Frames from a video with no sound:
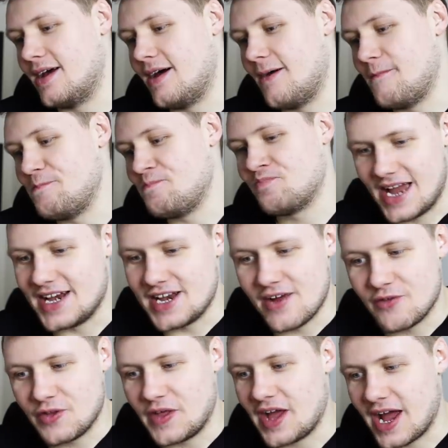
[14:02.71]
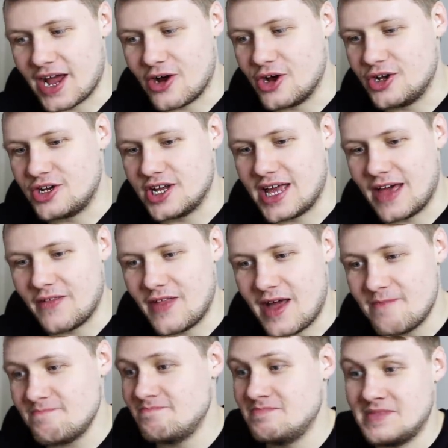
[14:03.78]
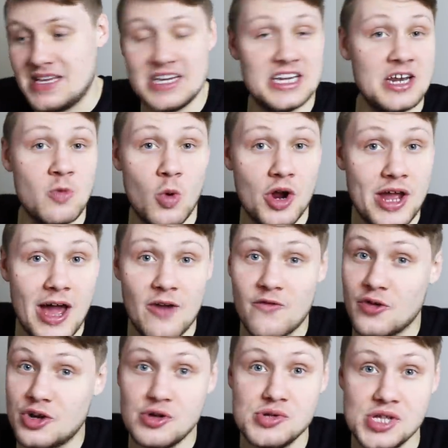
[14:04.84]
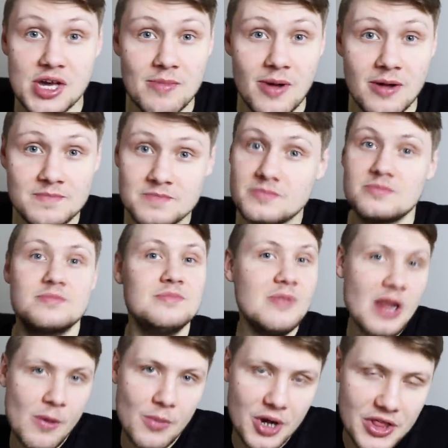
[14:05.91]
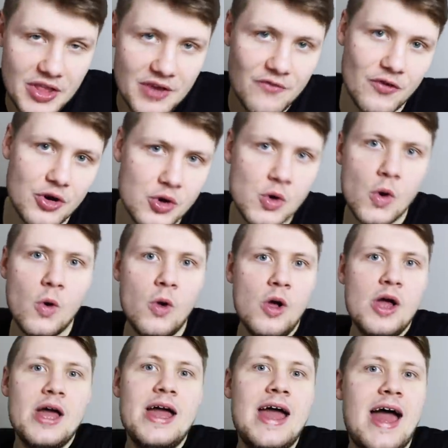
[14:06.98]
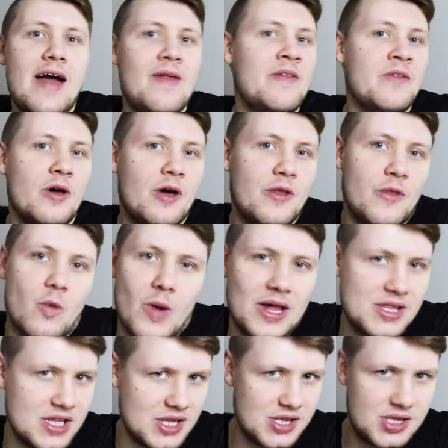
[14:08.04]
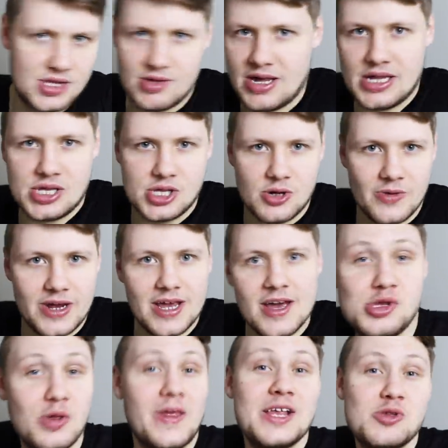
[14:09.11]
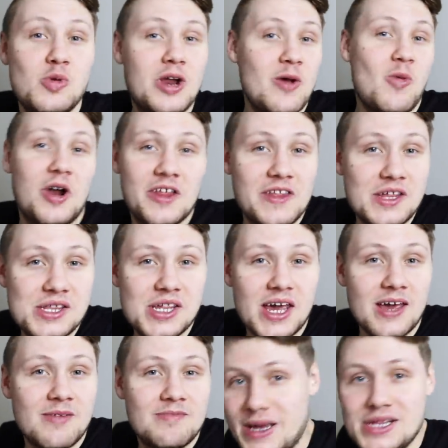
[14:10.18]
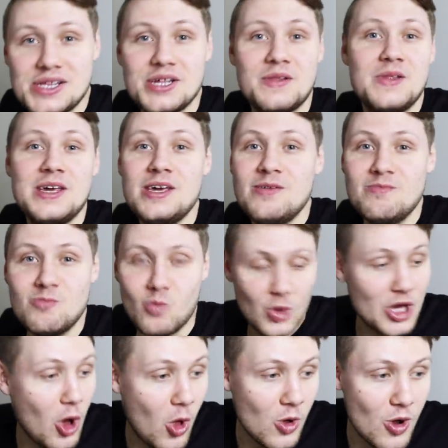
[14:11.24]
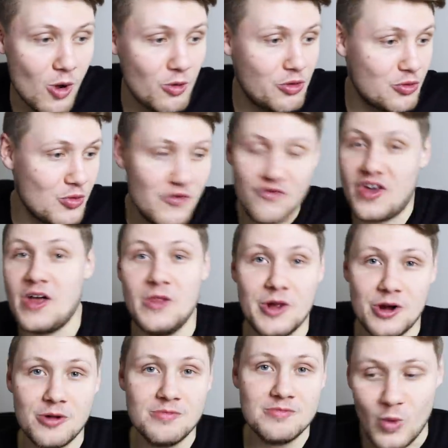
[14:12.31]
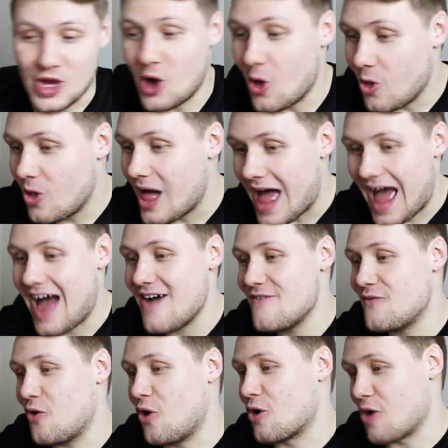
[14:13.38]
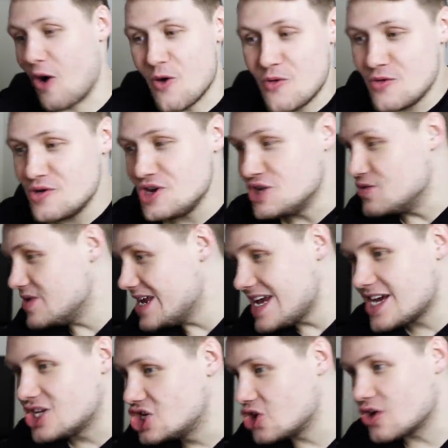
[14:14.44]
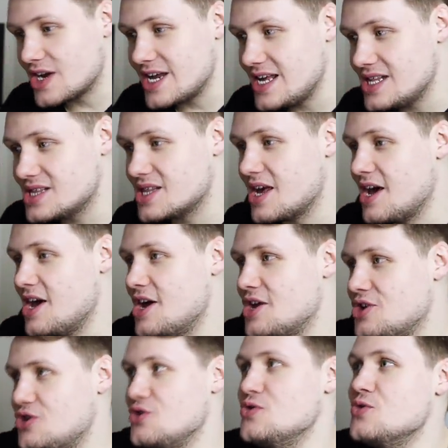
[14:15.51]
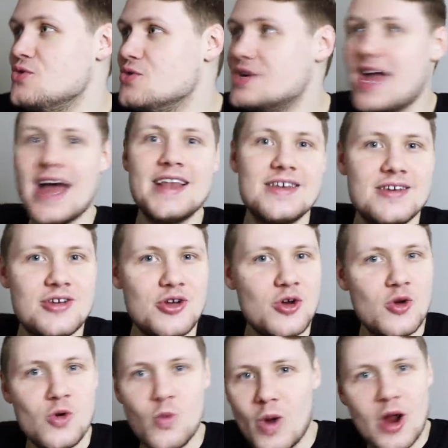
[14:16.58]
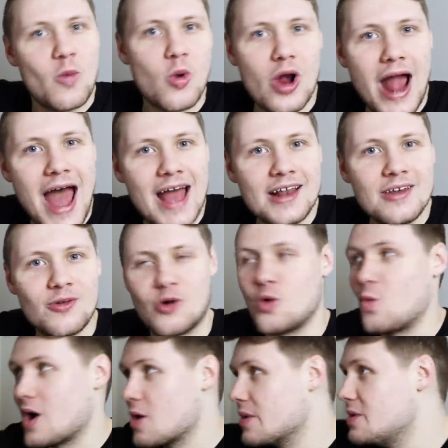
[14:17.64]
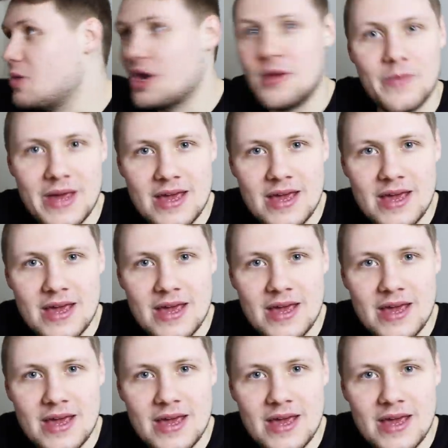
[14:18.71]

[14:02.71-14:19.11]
um, I did everything I could to get them. It didn't work out for Two Sigma, but it did for Google, and the, the rest is history. So that's what I wanted to say. Basically, we all go through failure. We all have our own unique journeys to get to where we're at or where we want to